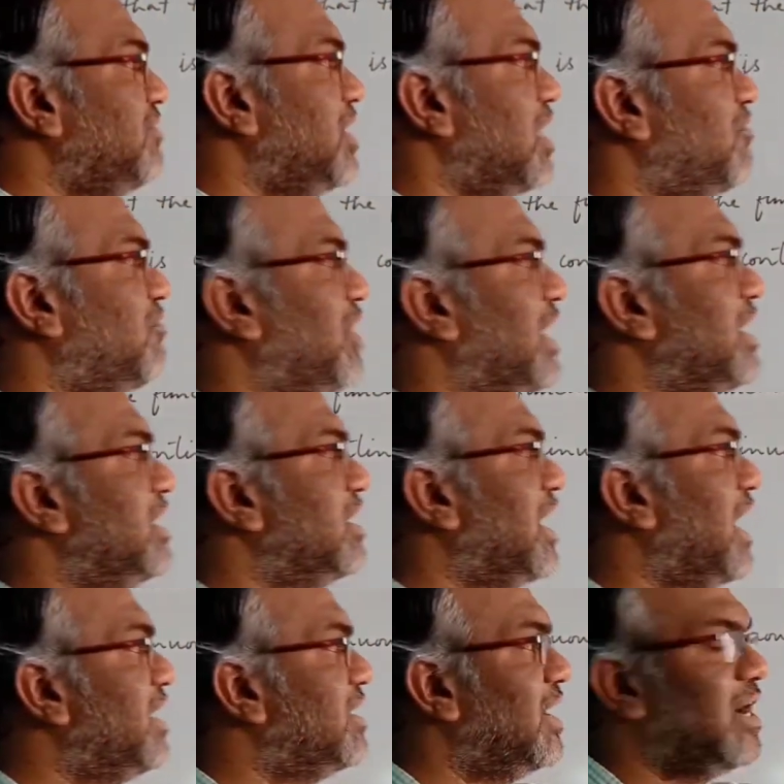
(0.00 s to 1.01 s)
we are finding
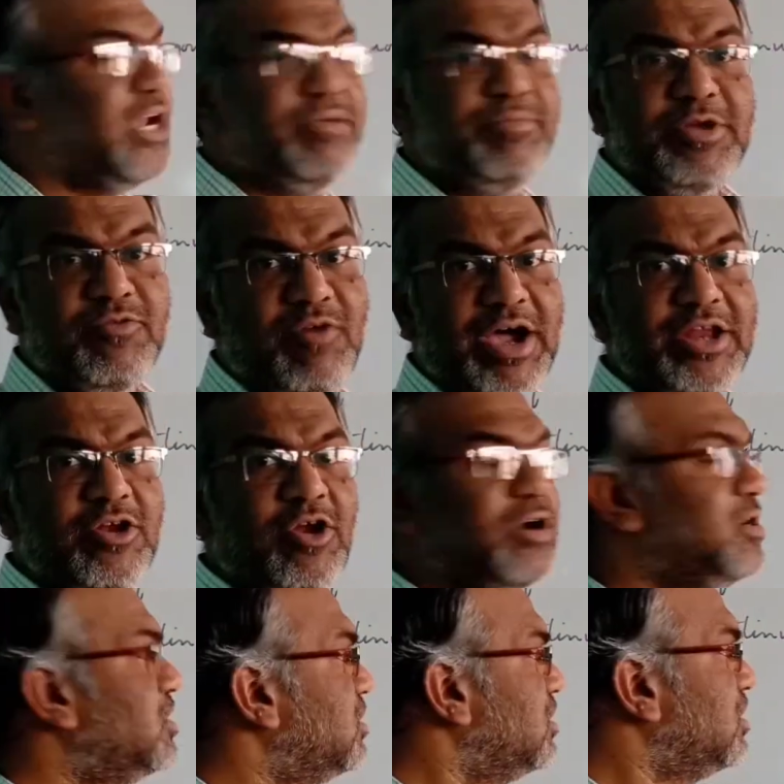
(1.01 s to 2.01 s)
right hand limit, why
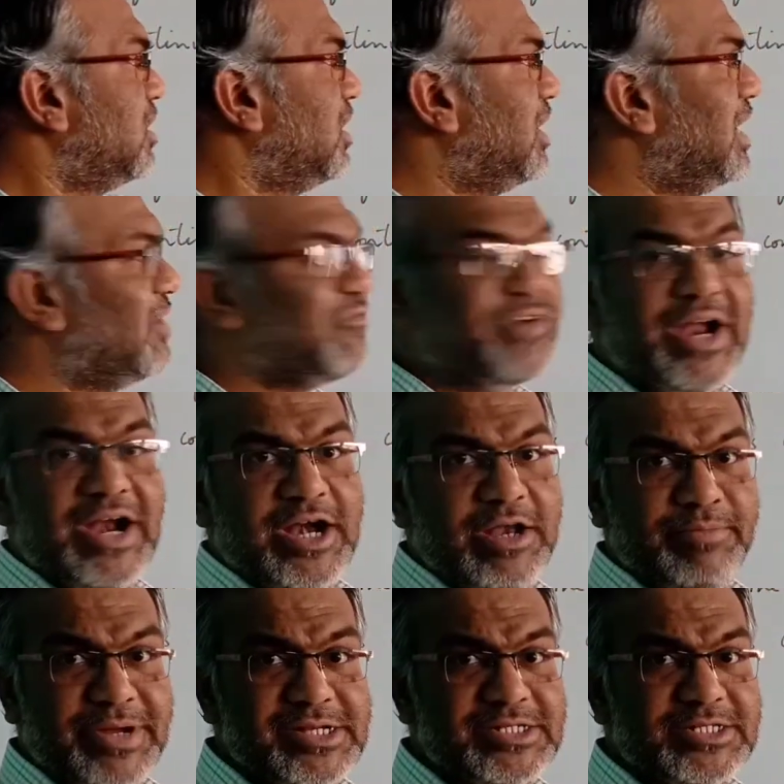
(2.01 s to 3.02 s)
not left hand
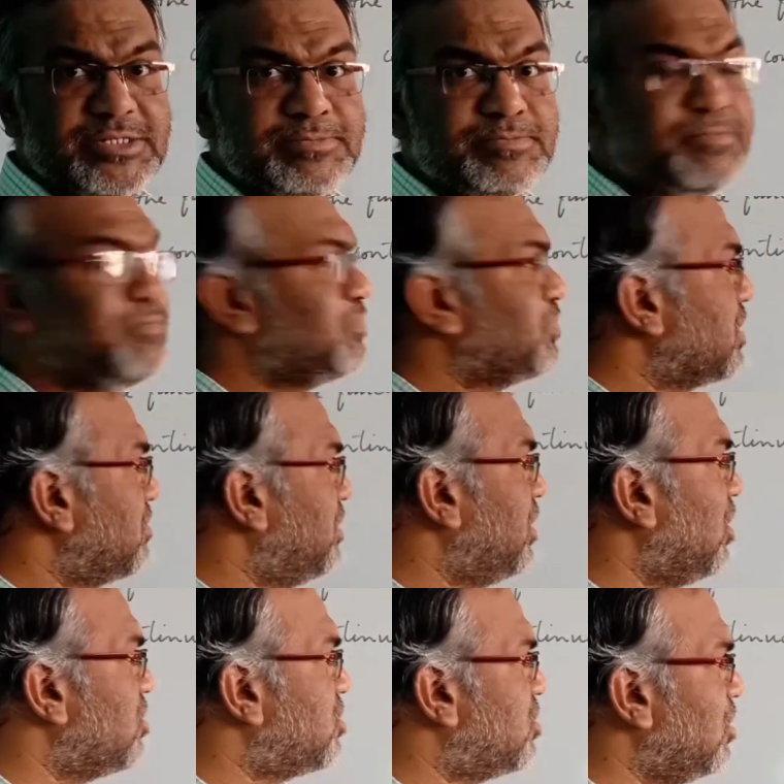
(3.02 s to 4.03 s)
limit?
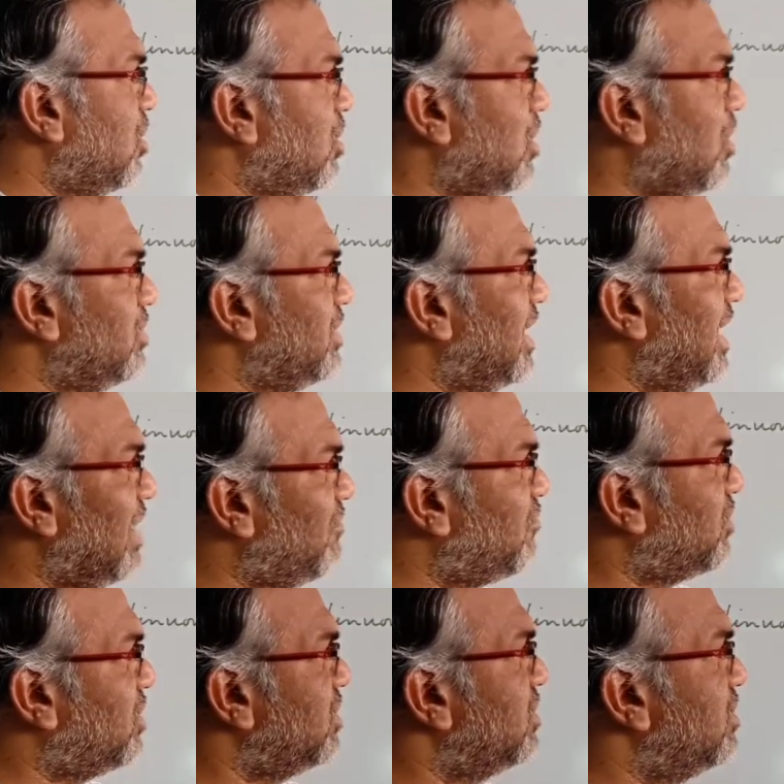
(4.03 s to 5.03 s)
Because on the
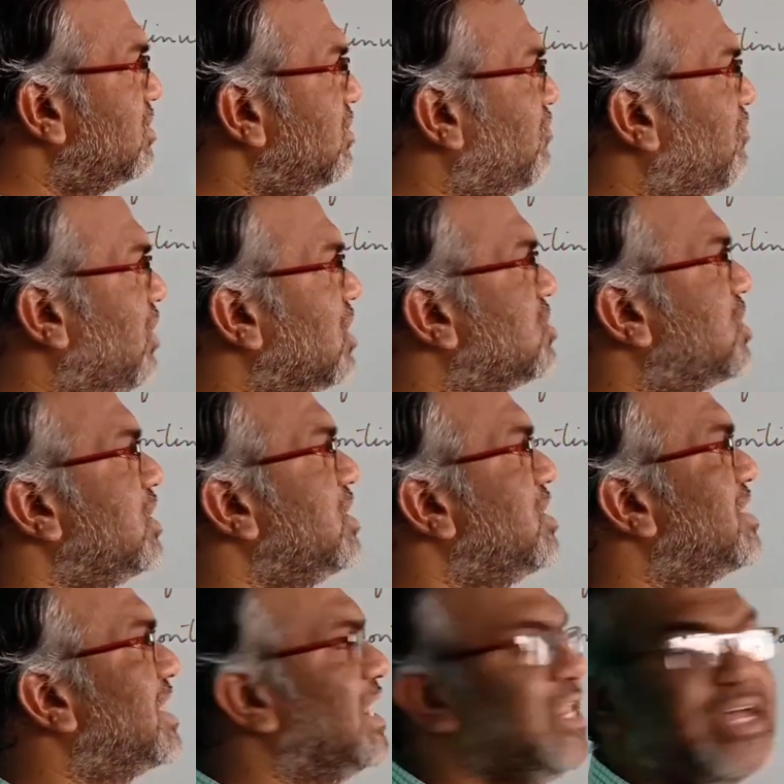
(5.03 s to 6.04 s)
left the function
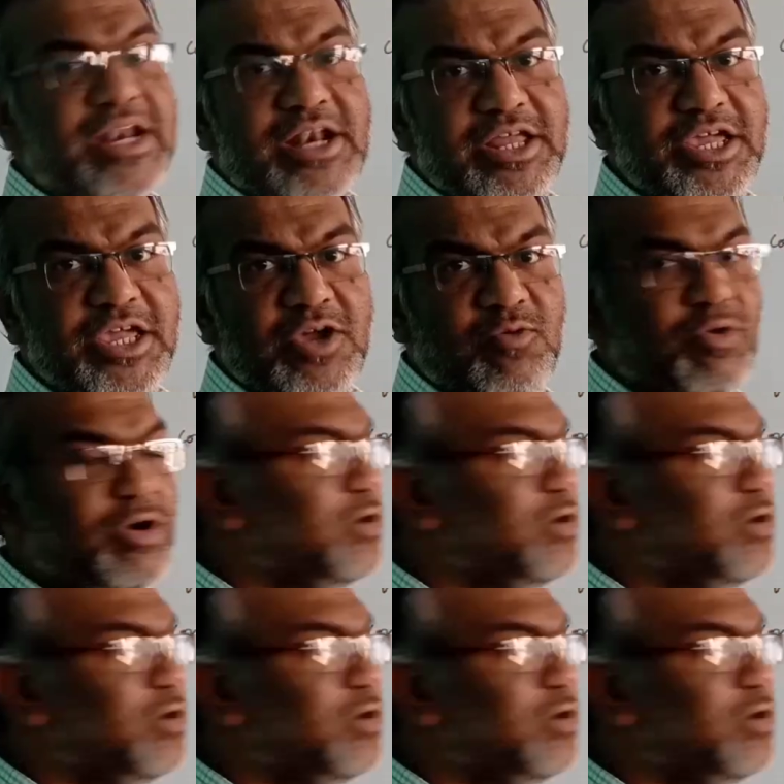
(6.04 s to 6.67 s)
is clearly equal